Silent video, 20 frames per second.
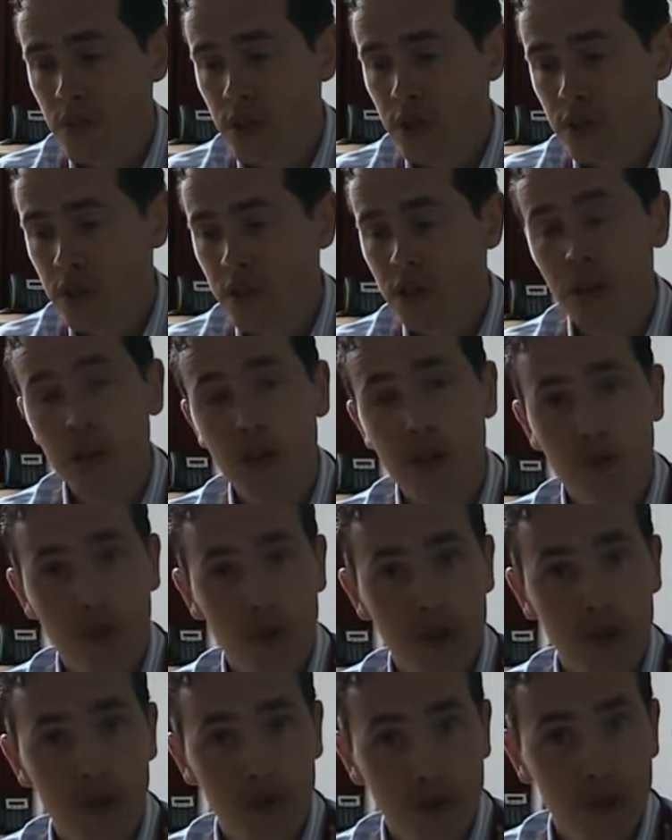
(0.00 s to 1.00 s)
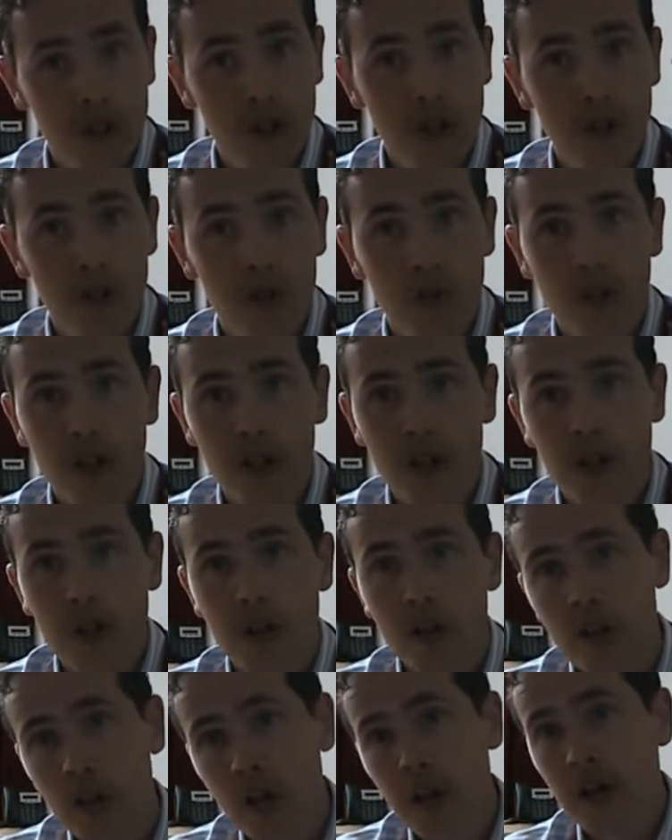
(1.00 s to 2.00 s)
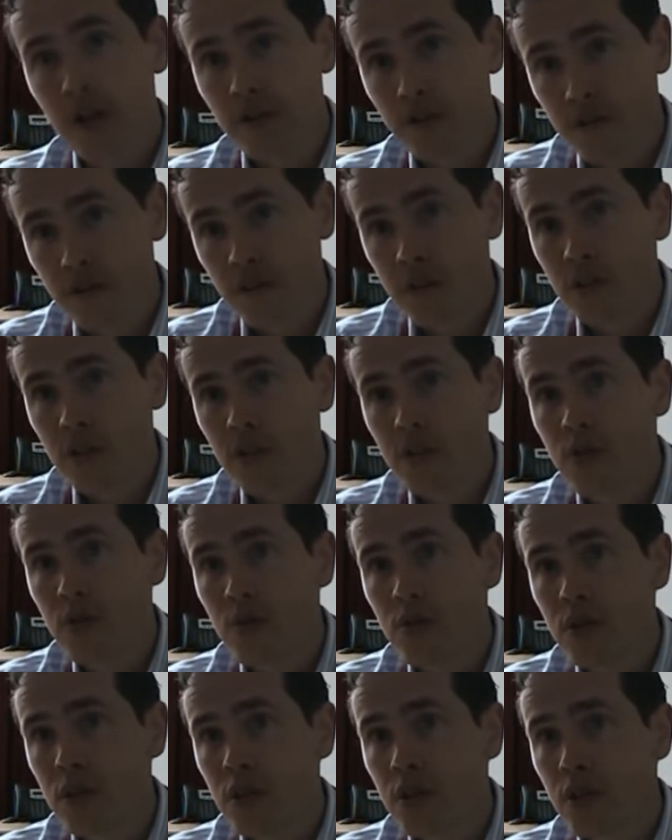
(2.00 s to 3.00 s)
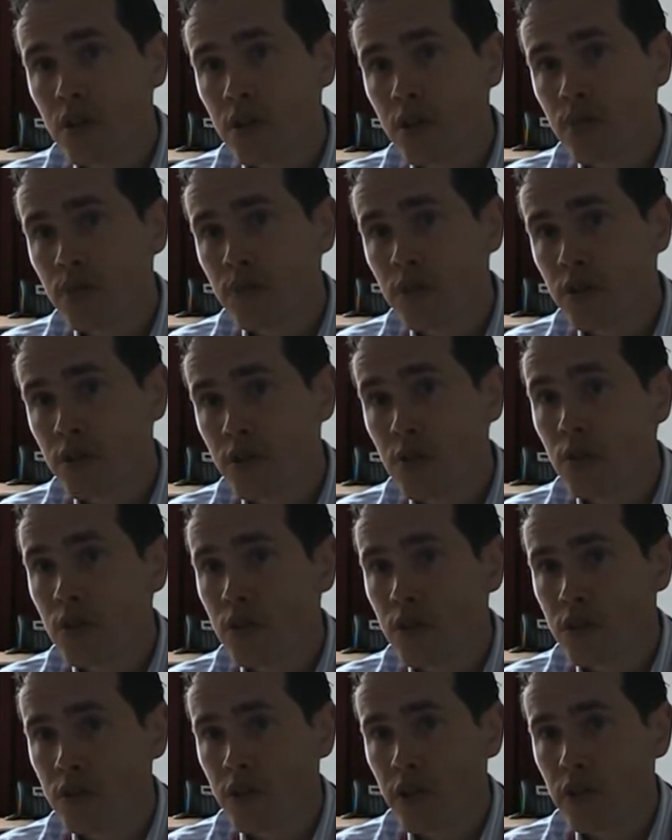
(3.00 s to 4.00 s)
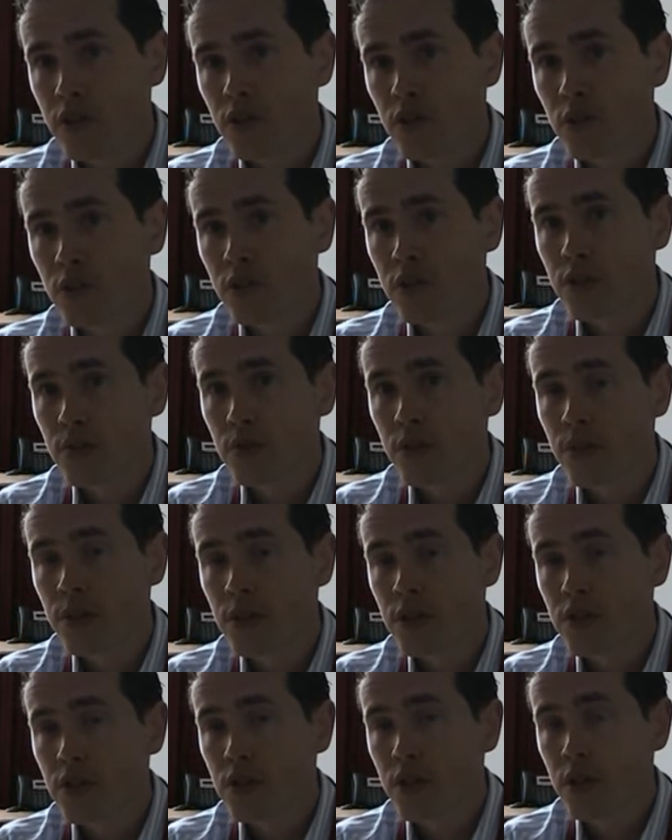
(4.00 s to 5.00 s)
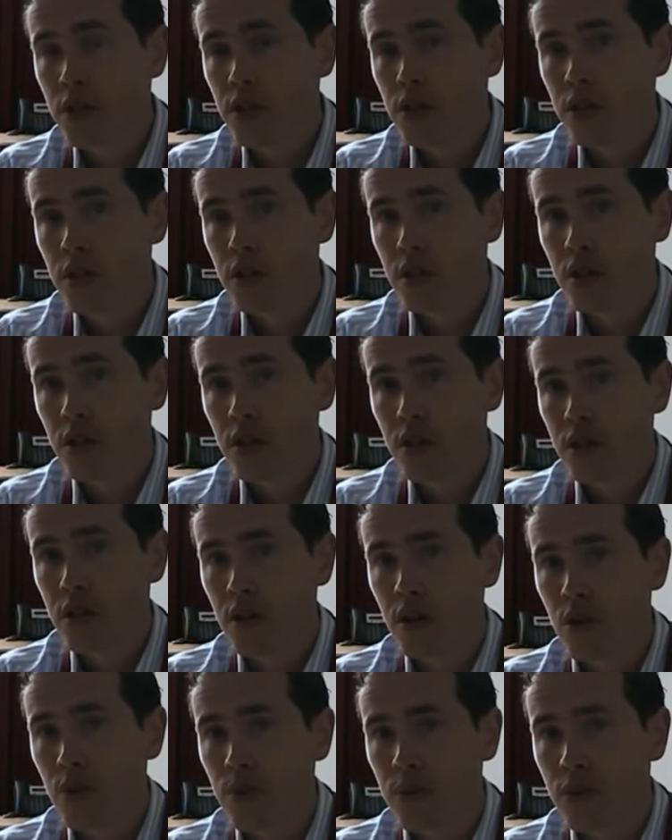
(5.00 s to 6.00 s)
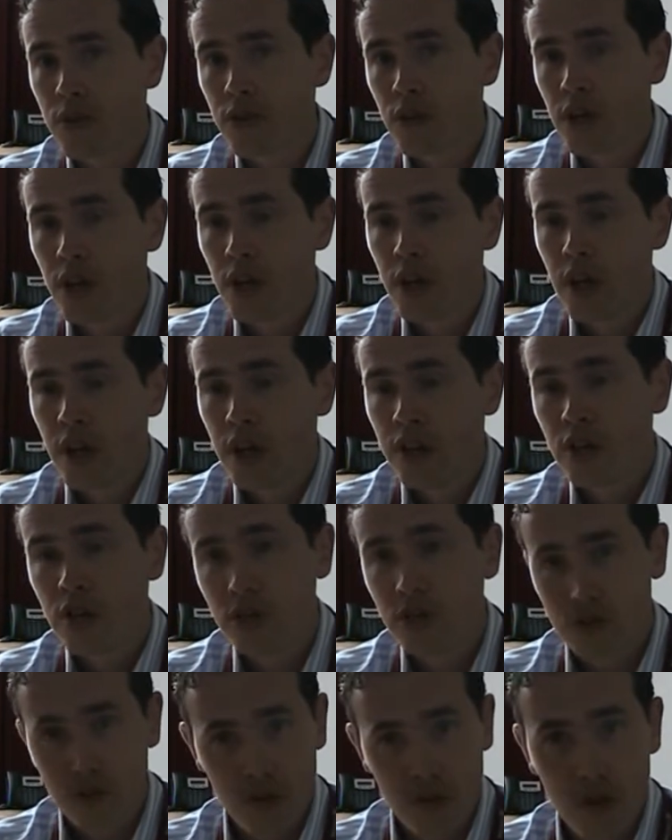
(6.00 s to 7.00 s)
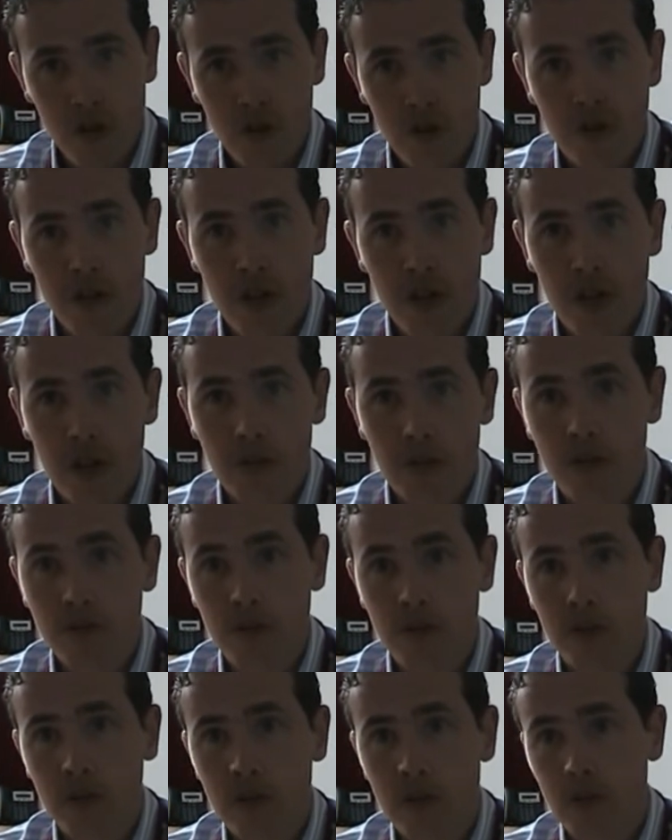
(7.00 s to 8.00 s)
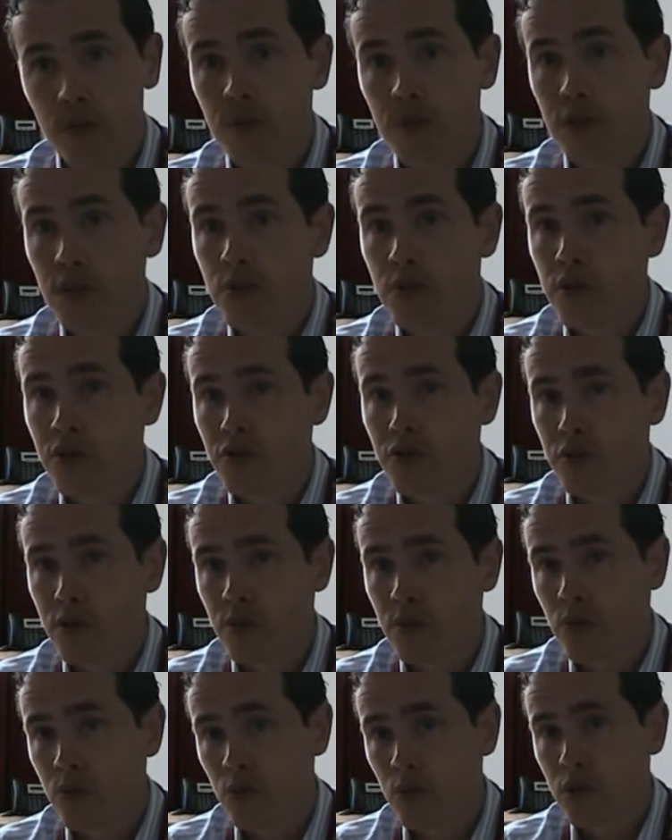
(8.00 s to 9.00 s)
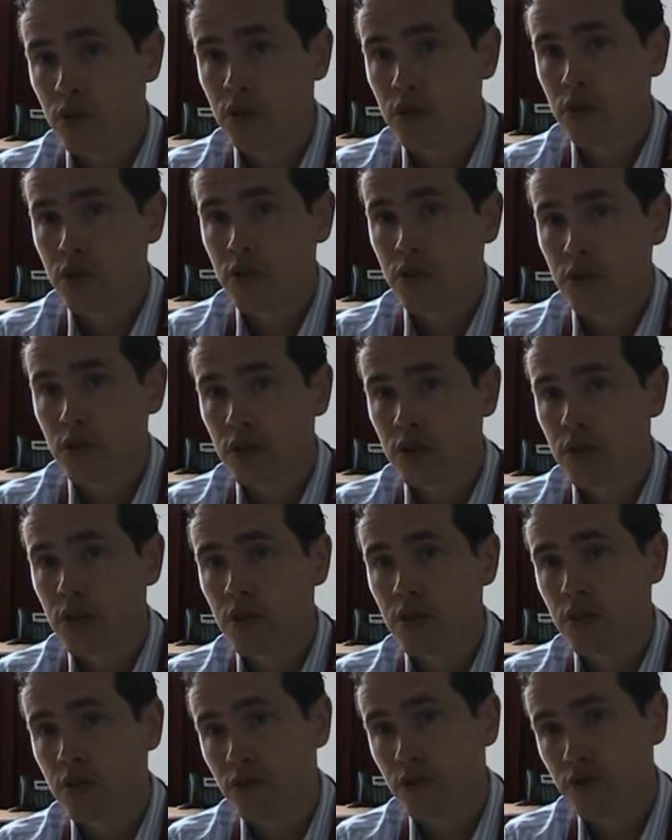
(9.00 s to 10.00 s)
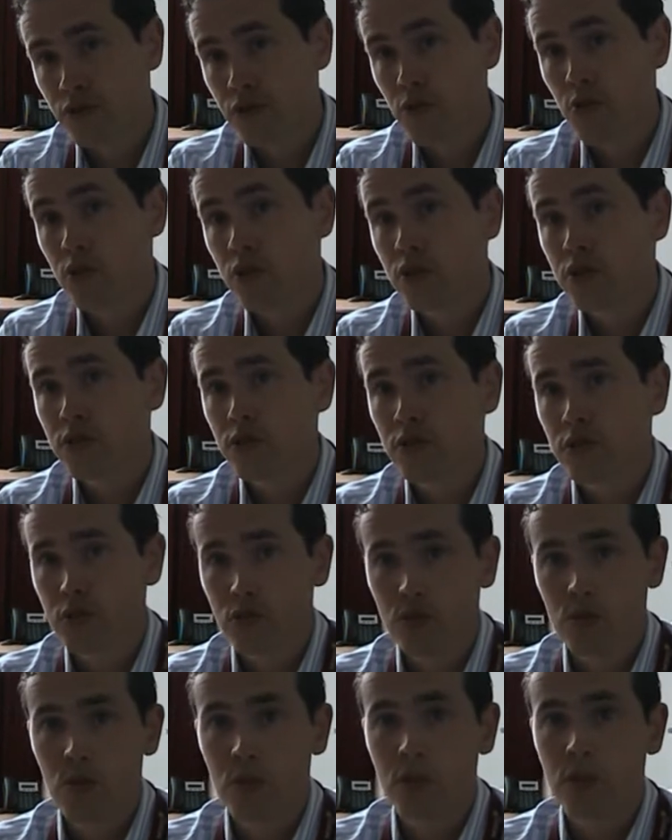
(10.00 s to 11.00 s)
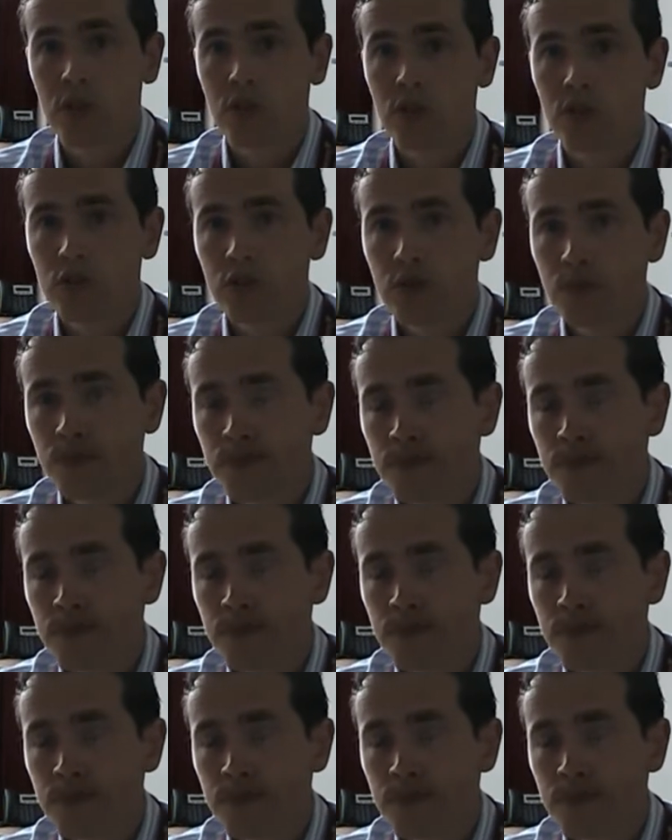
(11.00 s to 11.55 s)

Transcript: did a lot with free cooling at the new data hall that we recently opened, and that drove down the PUE from 1.4 to 1.2.